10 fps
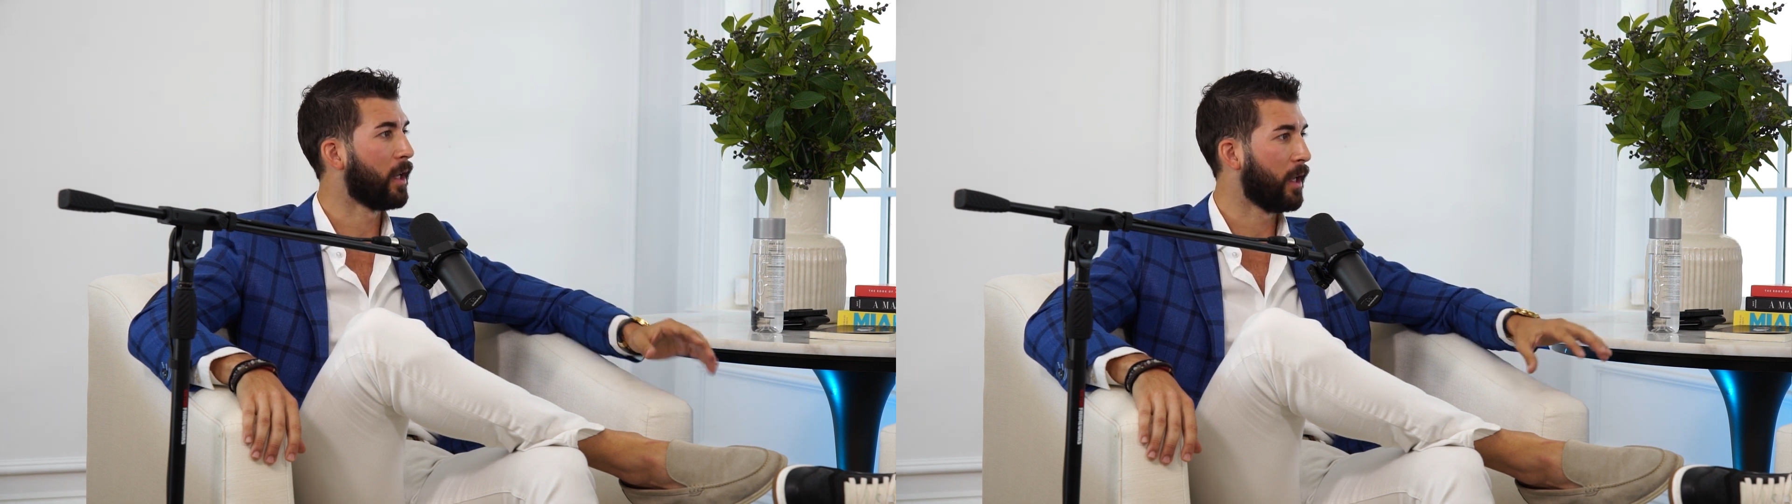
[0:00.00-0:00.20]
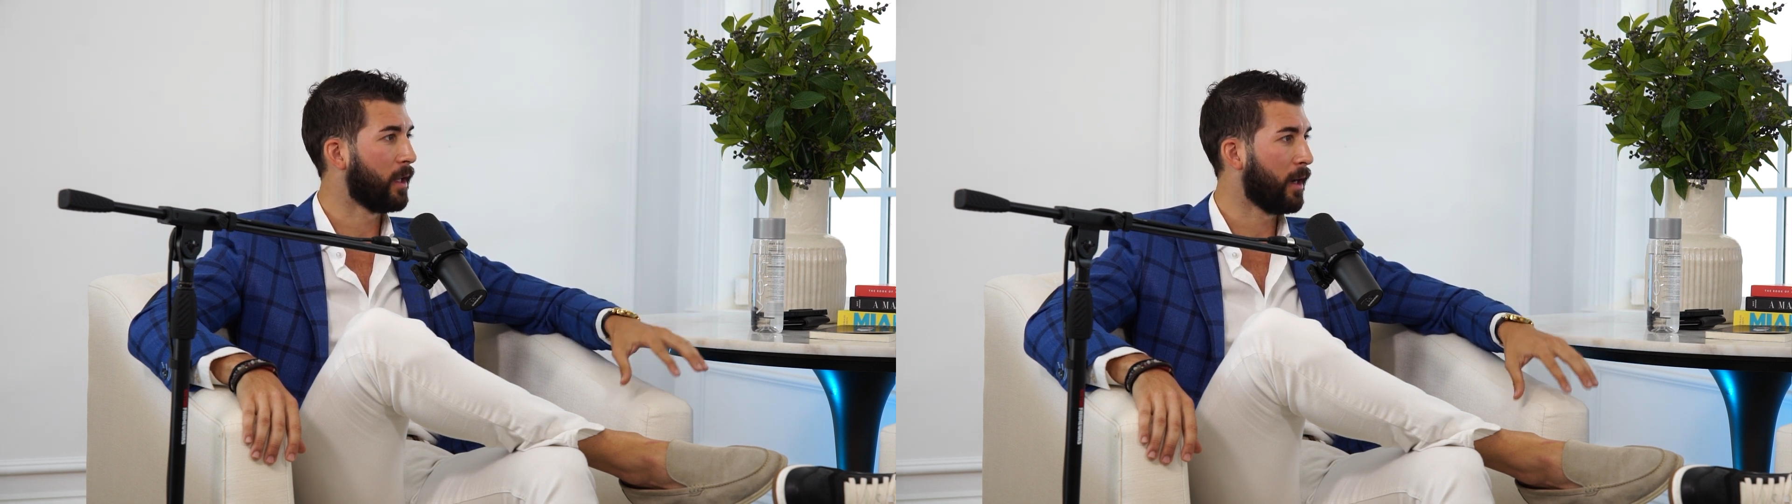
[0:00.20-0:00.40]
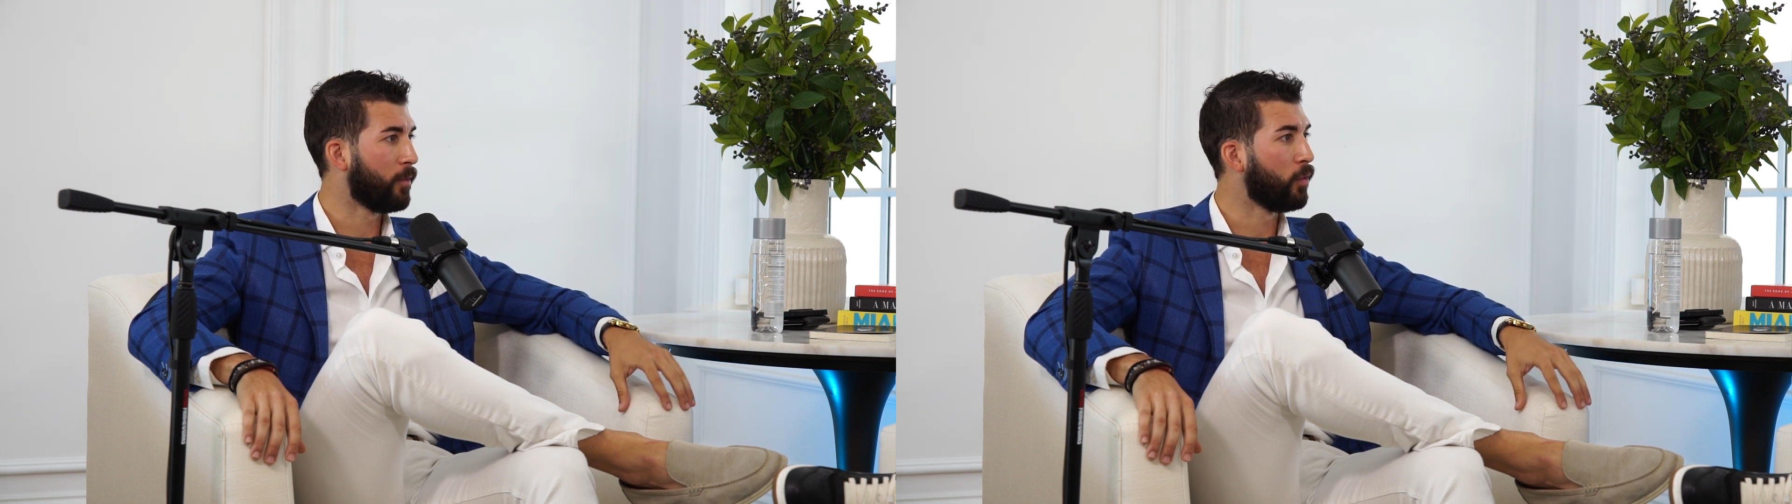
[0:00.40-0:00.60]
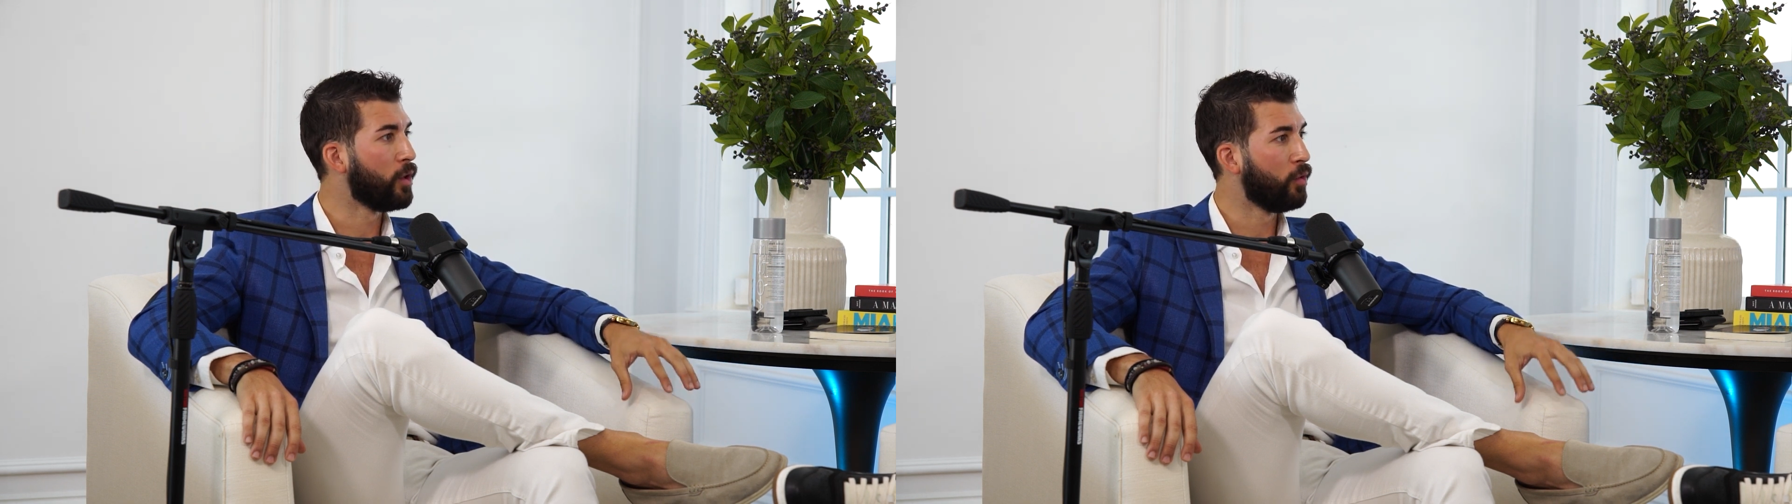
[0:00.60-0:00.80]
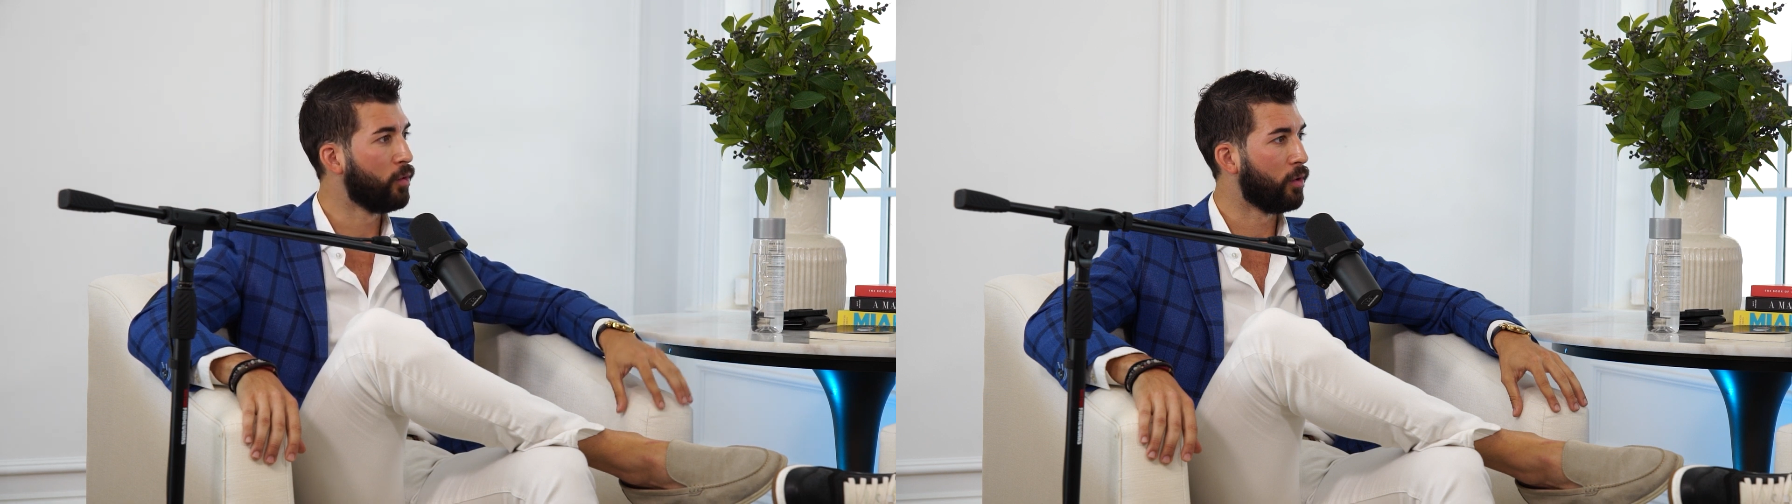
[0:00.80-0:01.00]
I ended up doing
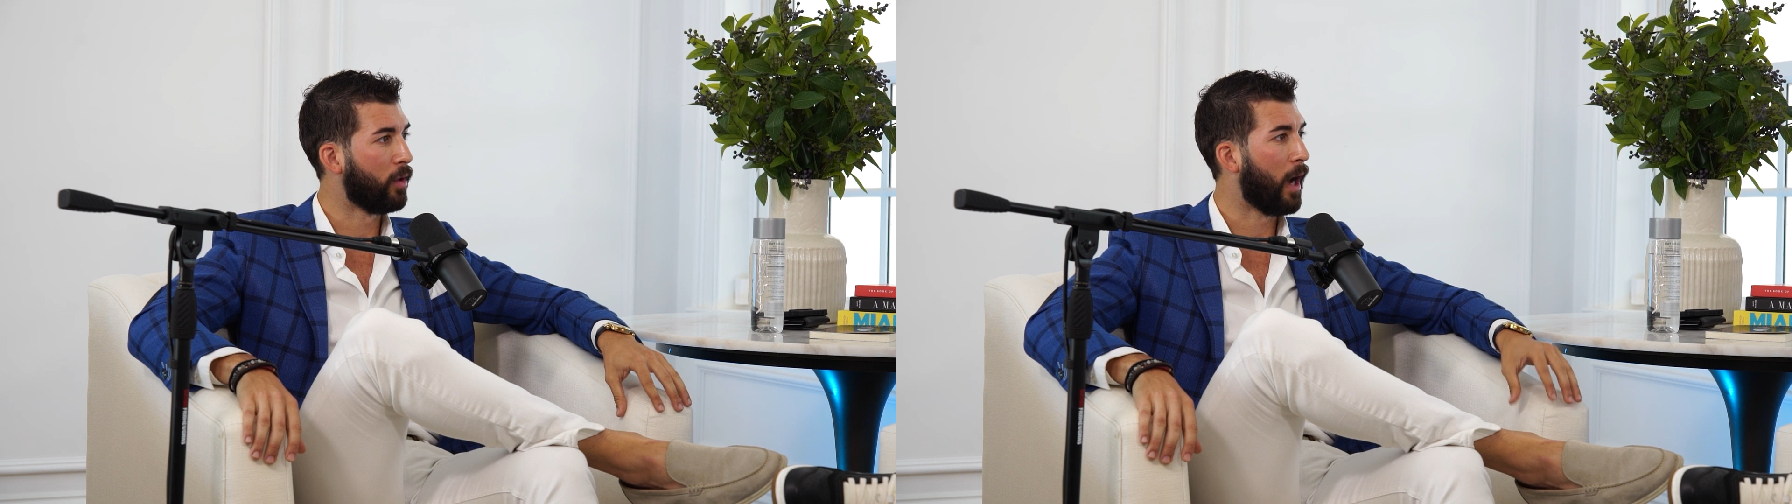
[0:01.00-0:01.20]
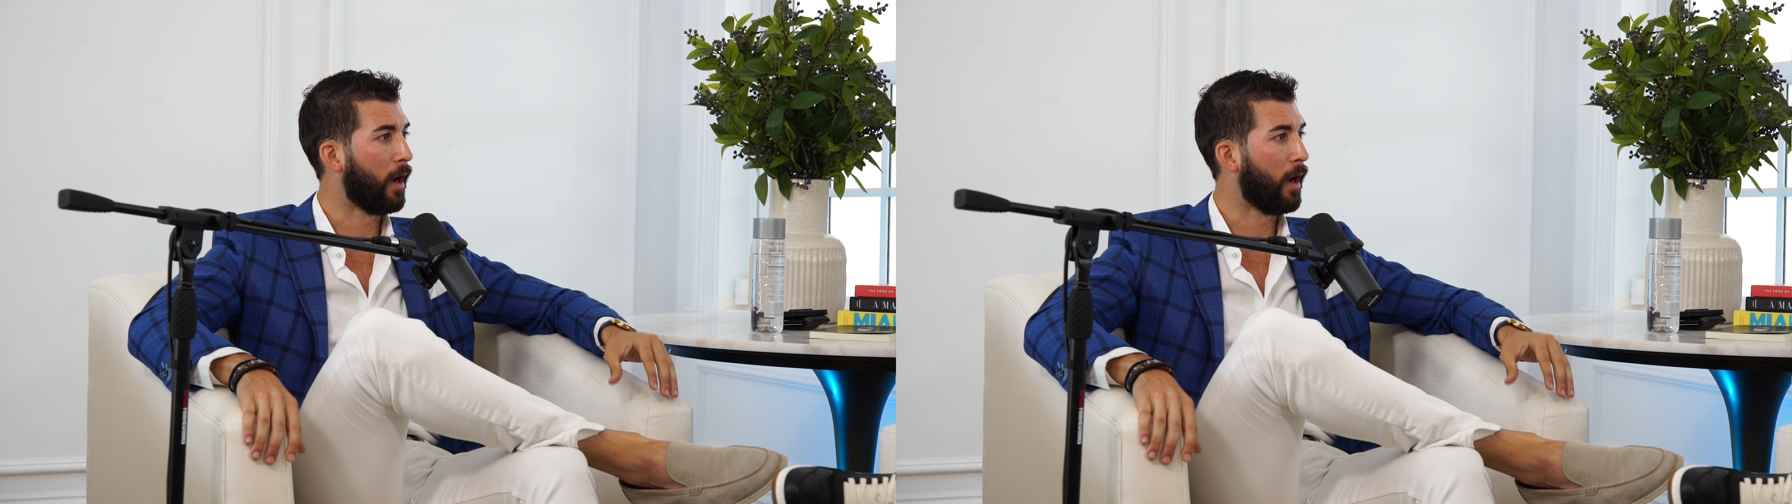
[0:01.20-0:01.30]
judo